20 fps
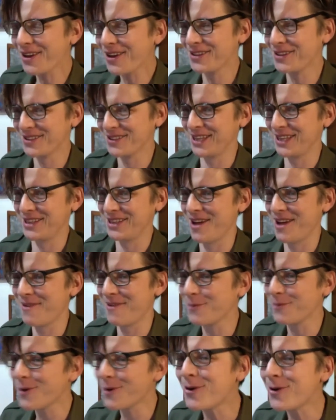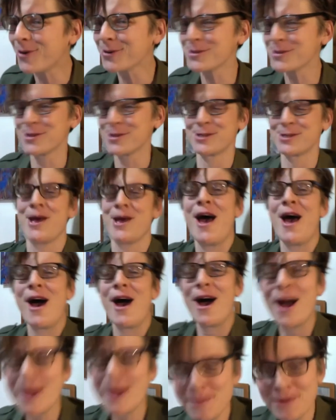think that works.
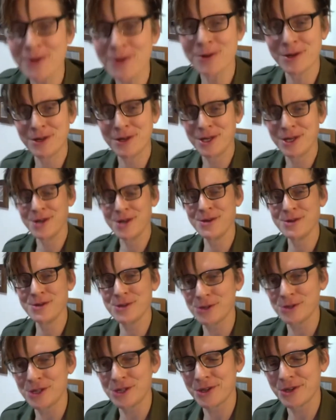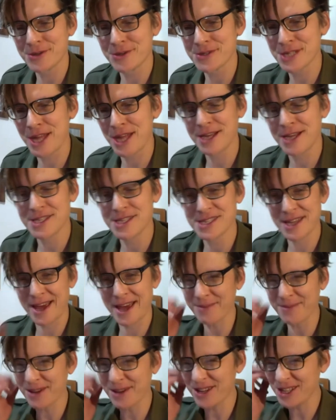I'm not going to use all of those lines.
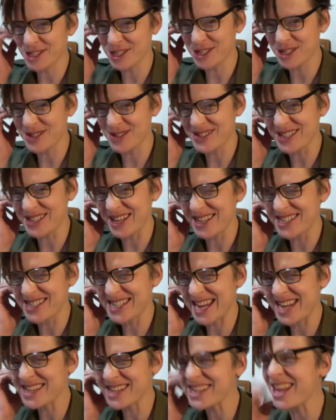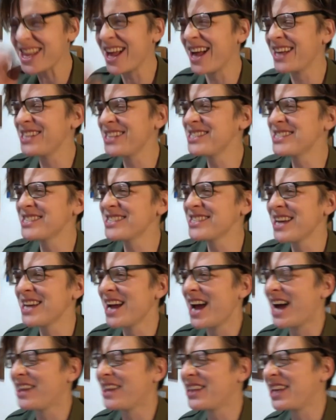I'm going to choose like 10 lines,
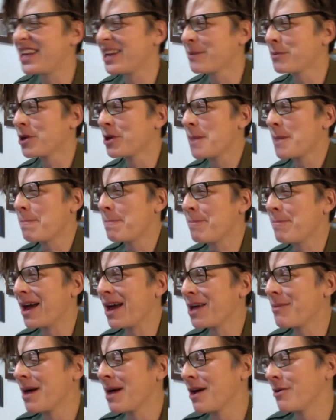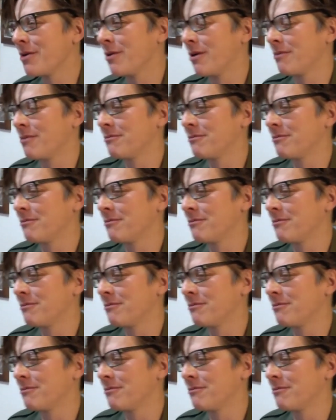and then I'm going to bang them out on